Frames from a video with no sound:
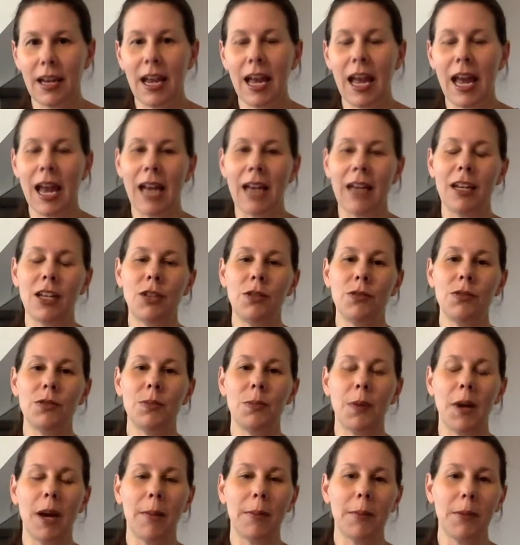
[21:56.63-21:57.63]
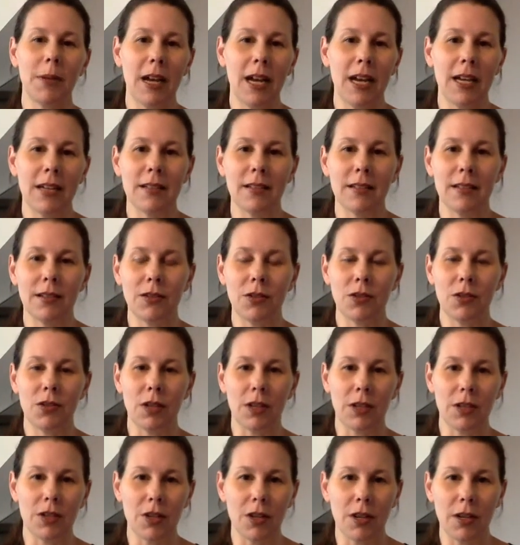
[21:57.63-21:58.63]
and use proper ASL
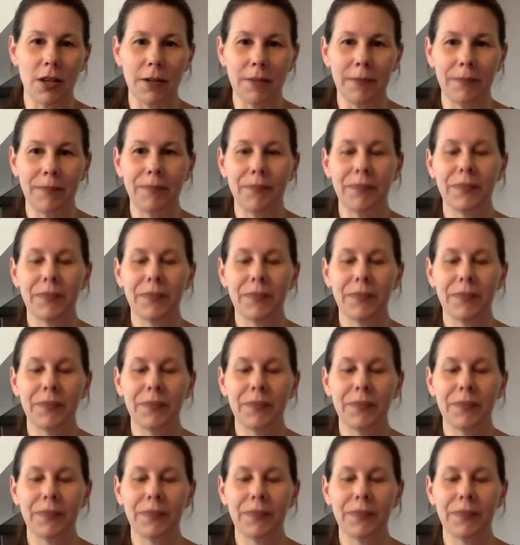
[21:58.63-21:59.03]
structure,